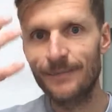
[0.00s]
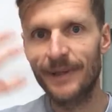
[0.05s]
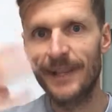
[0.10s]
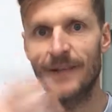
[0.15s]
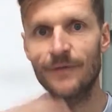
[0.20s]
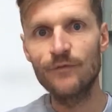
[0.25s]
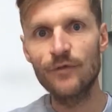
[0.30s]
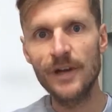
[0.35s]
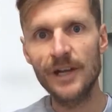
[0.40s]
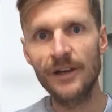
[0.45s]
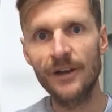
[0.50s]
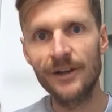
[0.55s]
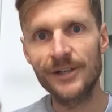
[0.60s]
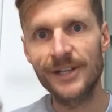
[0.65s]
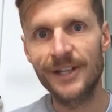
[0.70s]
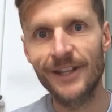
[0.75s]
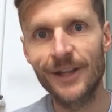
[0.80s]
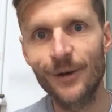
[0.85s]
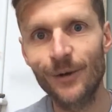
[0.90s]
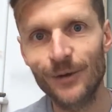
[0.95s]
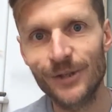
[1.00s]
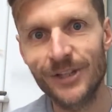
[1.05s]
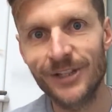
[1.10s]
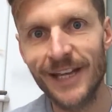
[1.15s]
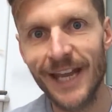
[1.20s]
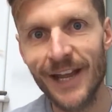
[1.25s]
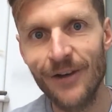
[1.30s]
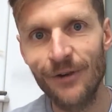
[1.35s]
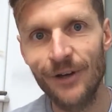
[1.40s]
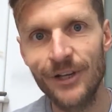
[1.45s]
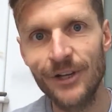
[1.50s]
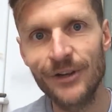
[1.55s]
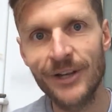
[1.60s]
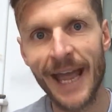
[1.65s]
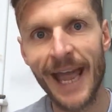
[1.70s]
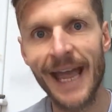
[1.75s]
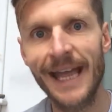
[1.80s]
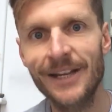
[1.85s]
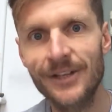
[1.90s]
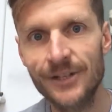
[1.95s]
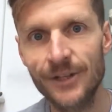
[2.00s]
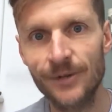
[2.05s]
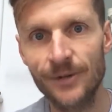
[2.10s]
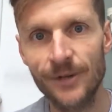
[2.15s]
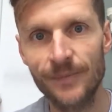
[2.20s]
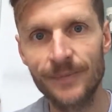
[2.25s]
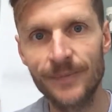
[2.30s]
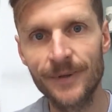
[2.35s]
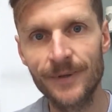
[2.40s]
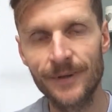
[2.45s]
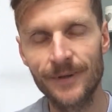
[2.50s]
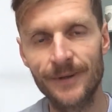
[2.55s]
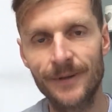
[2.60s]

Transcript: but then realising they're not scary and you can do them.